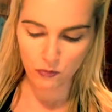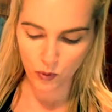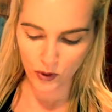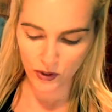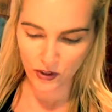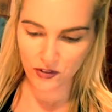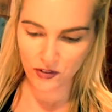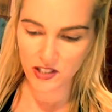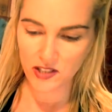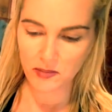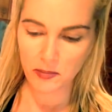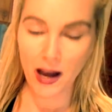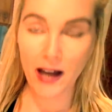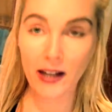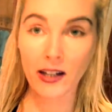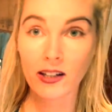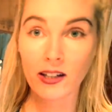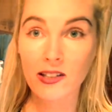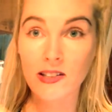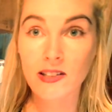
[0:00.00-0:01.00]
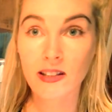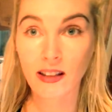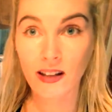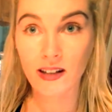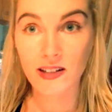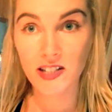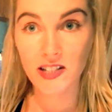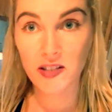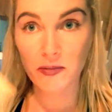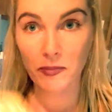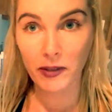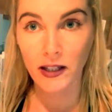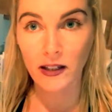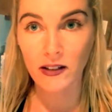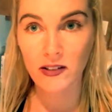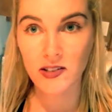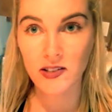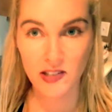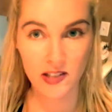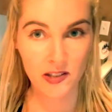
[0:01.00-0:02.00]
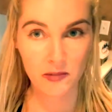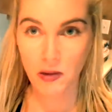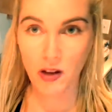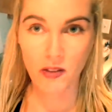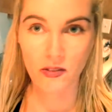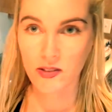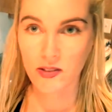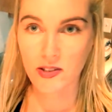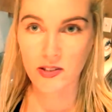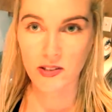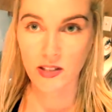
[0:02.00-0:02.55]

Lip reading: one of these packets lasts me 6 months